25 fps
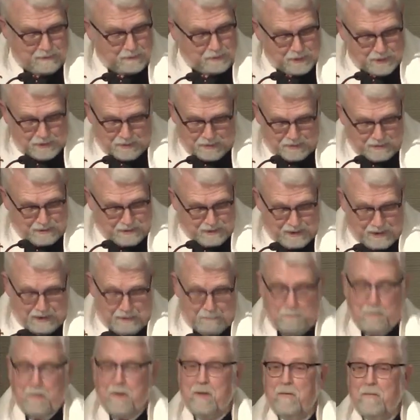Just
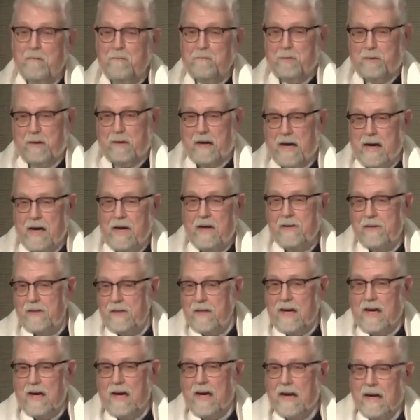deep
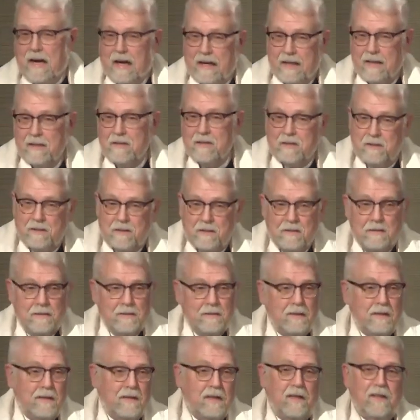brown eyes
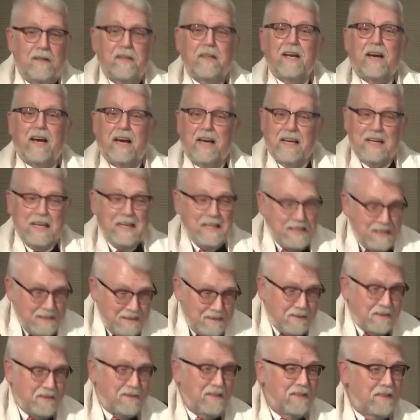that I
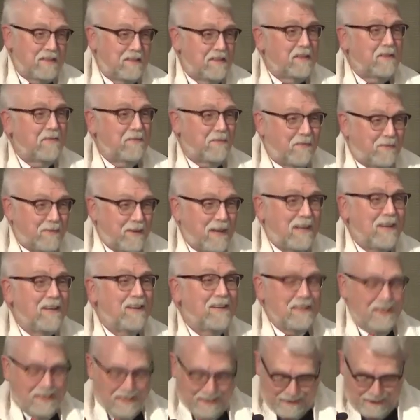instantly
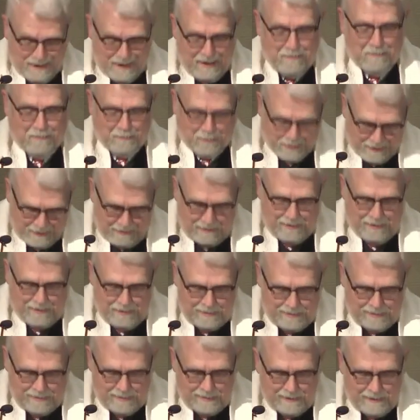fell in love with.
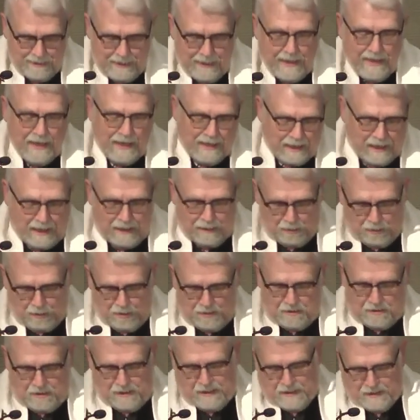And I
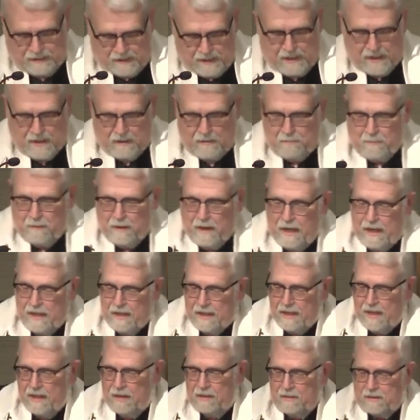looked at him, I
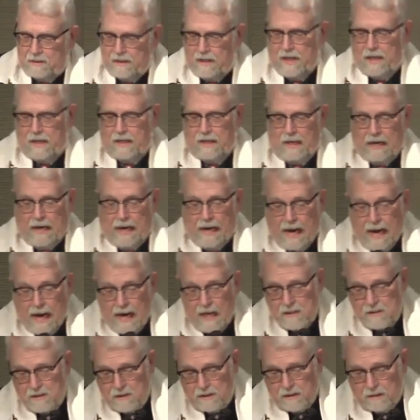knelt down, and I
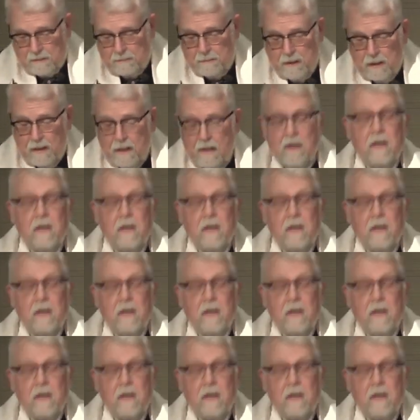asked him,